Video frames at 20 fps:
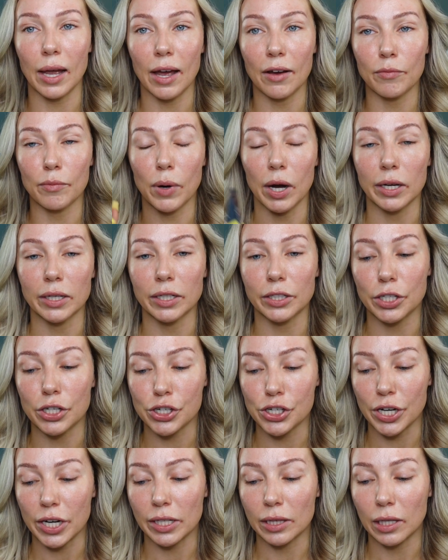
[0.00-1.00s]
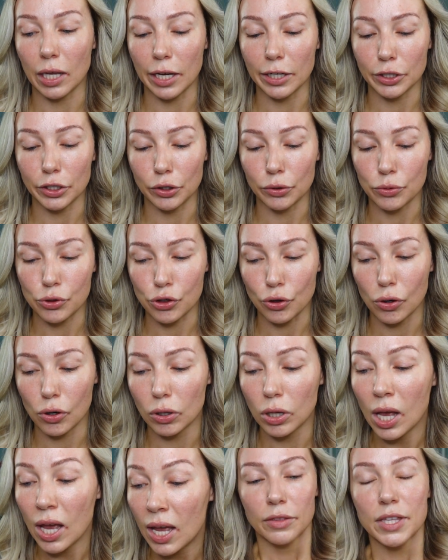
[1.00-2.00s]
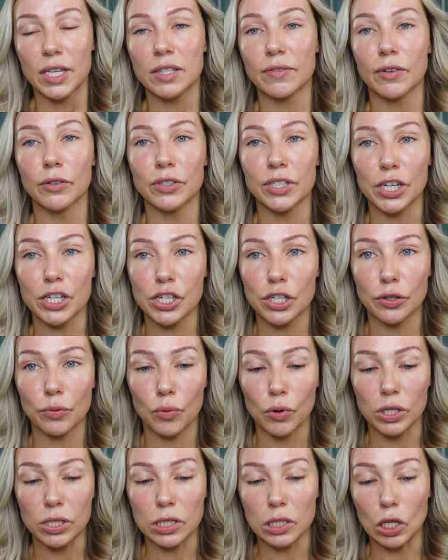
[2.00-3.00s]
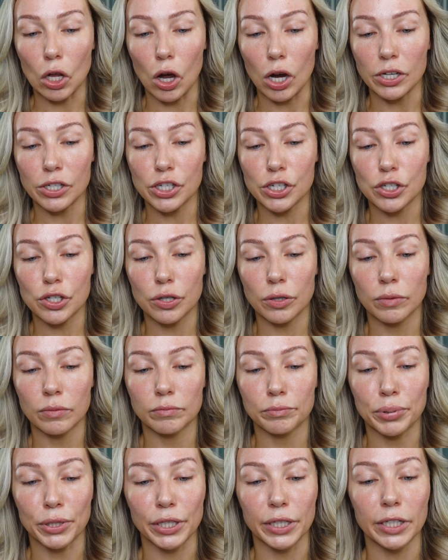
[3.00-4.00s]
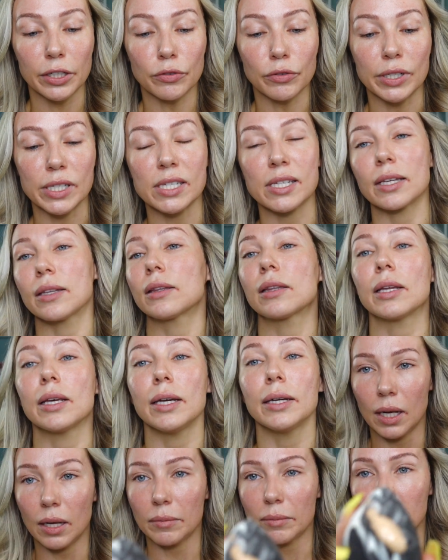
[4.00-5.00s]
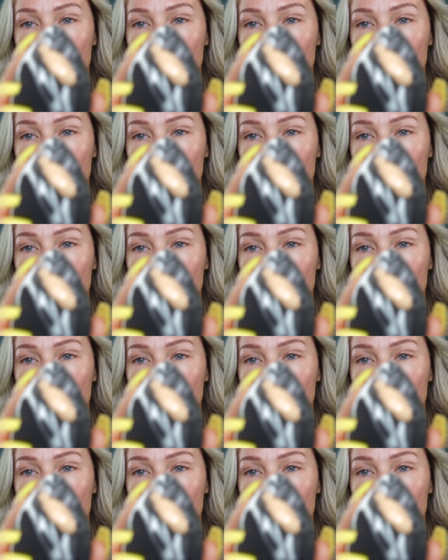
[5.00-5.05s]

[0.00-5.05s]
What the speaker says: have mine in the shade Light Neutral. This foundation was launched pretty recently. I'm